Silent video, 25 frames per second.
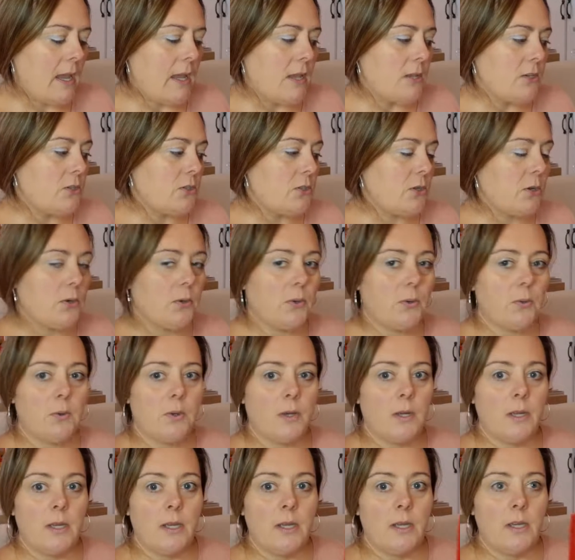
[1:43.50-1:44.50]
So
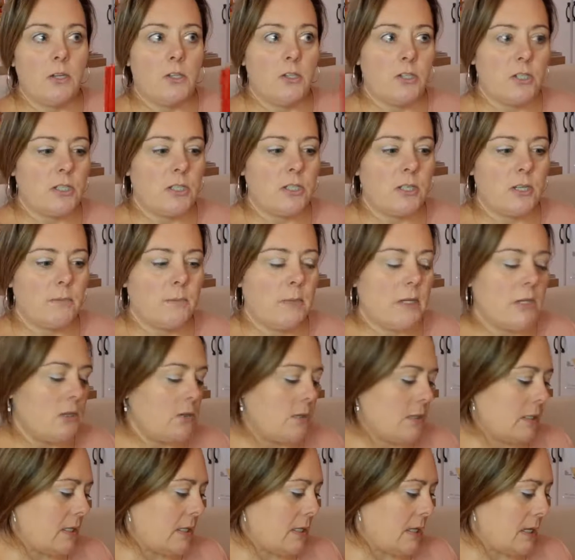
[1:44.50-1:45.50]
she's going to be
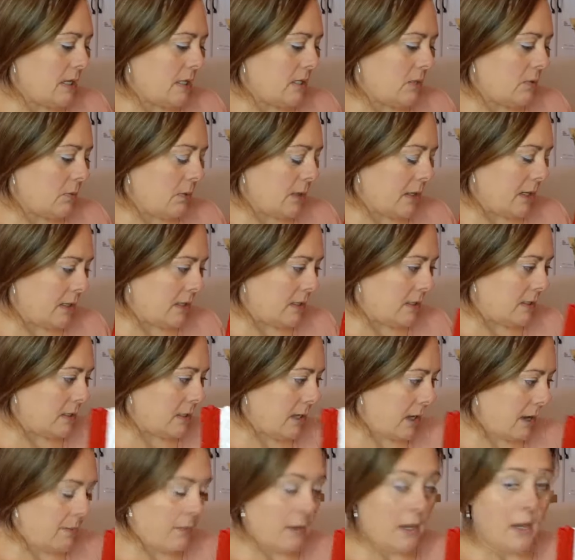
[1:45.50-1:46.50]
using these ones
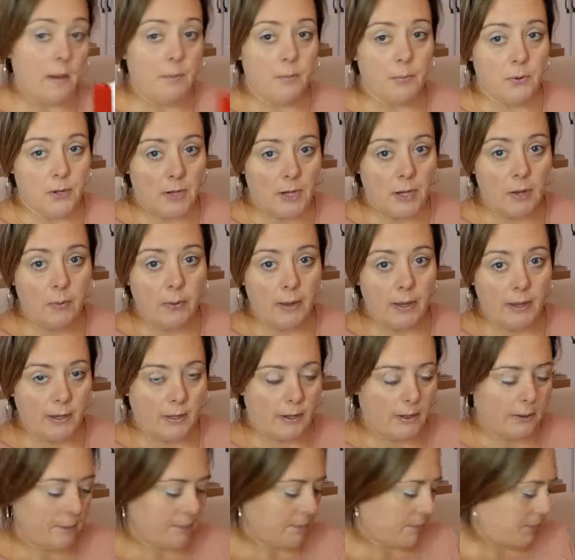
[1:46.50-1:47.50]
coming up pretty
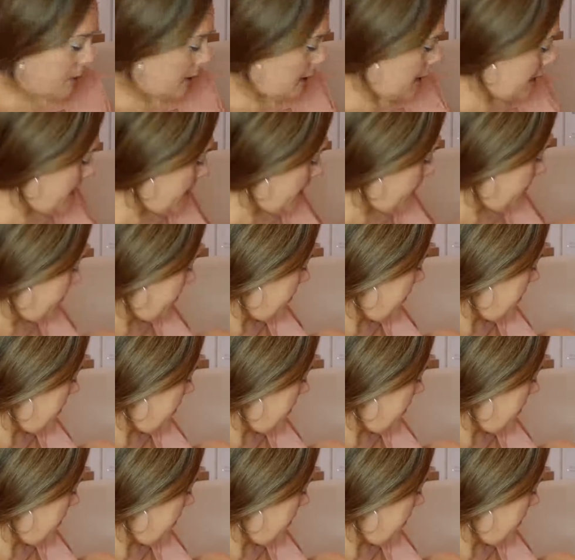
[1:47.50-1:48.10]
quick, okay?